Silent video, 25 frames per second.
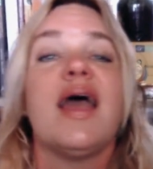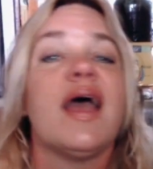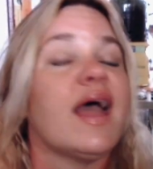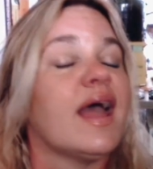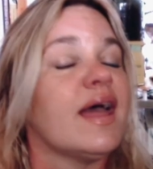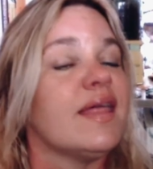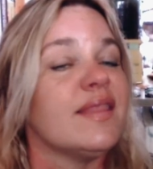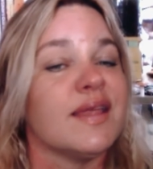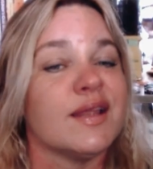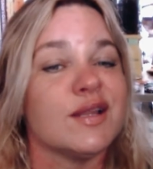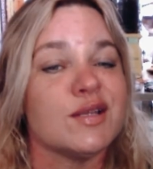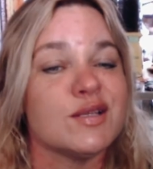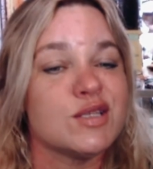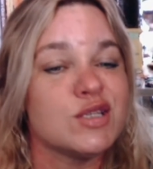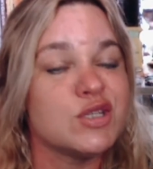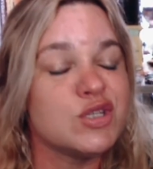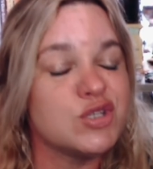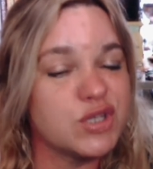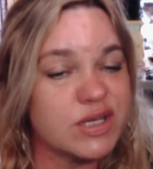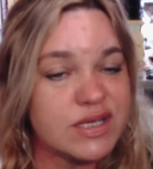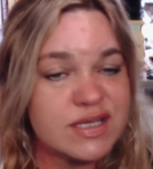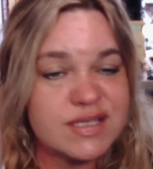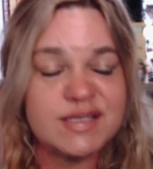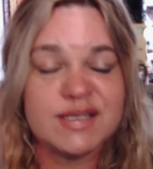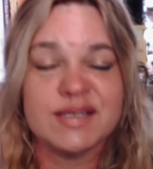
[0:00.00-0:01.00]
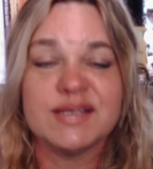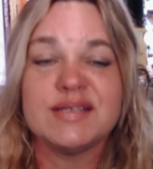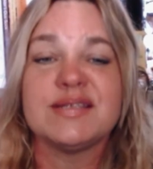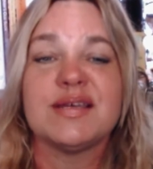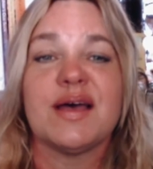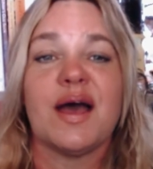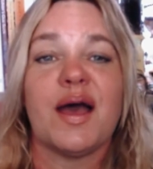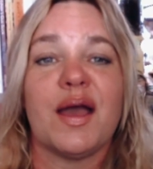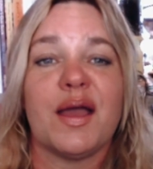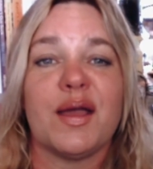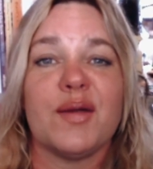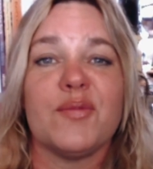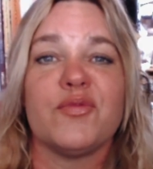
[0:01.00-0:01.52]
And that is just in
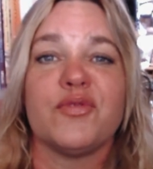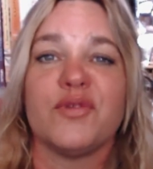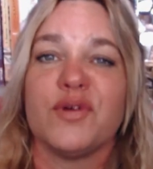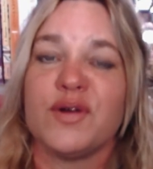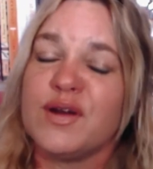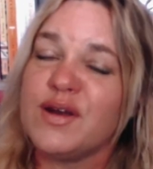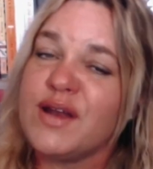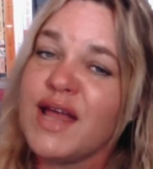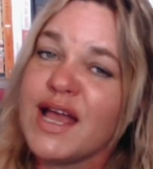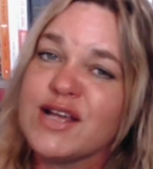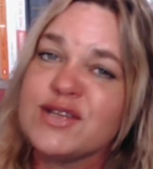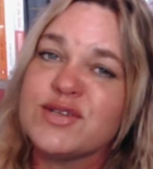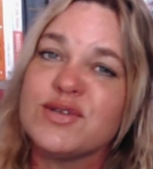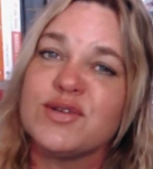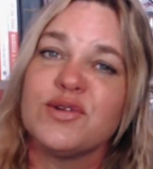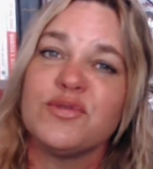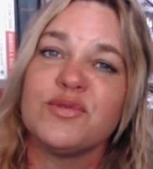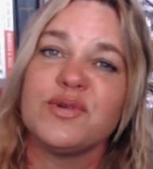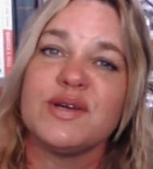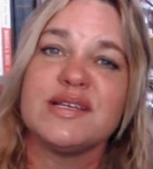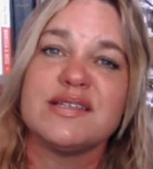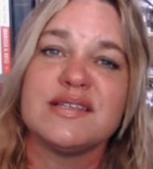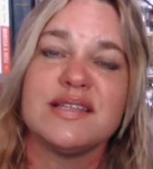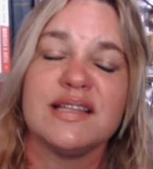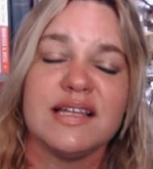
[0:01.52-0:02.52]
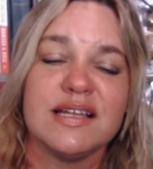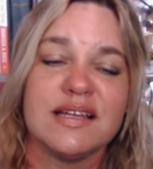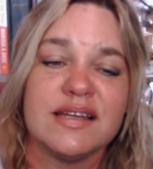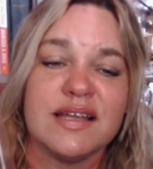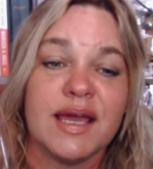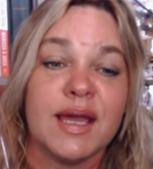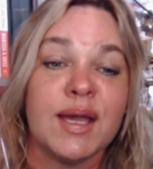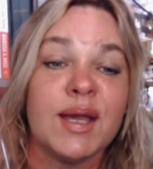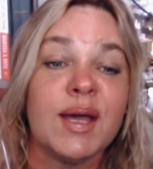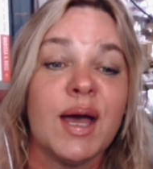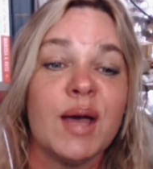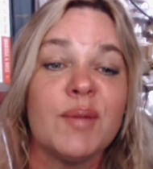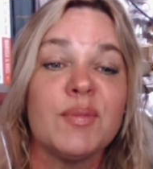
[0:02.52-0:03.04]
time for National Riesling Day
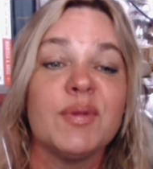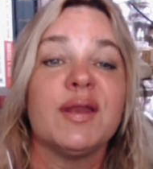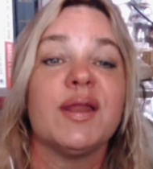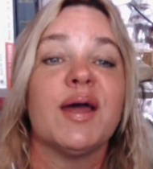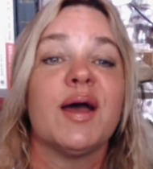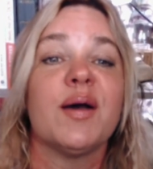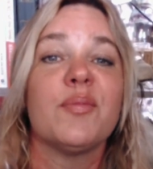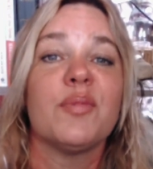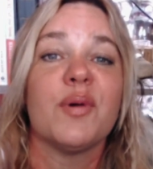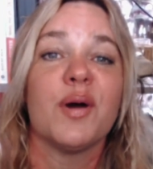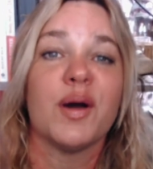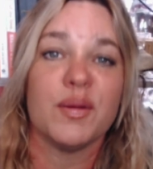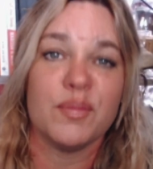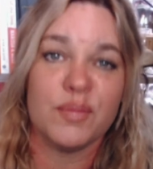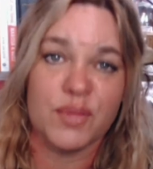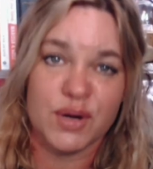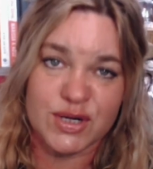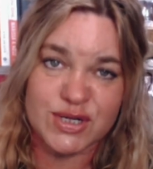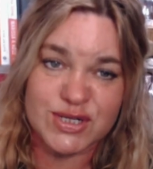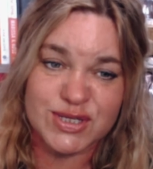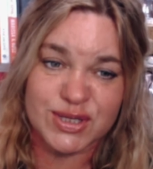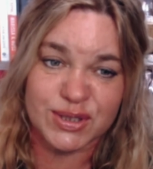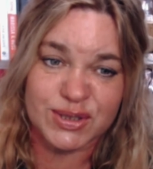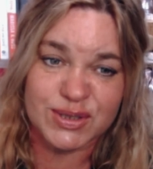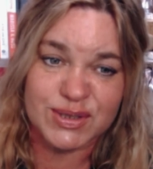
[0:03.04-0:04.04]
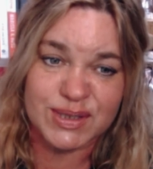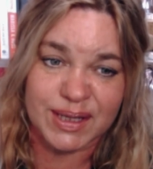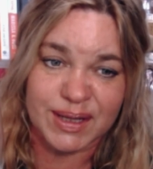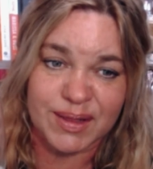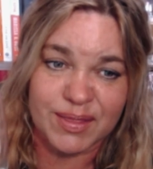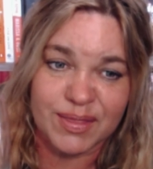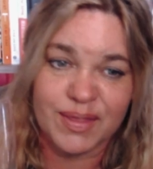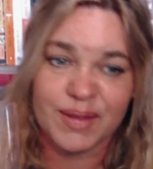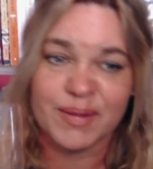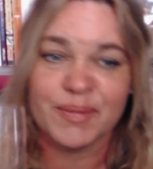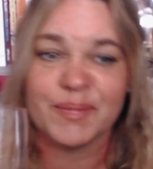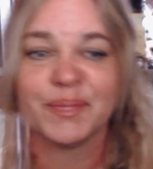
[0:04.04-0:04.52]
coming up on March 13th.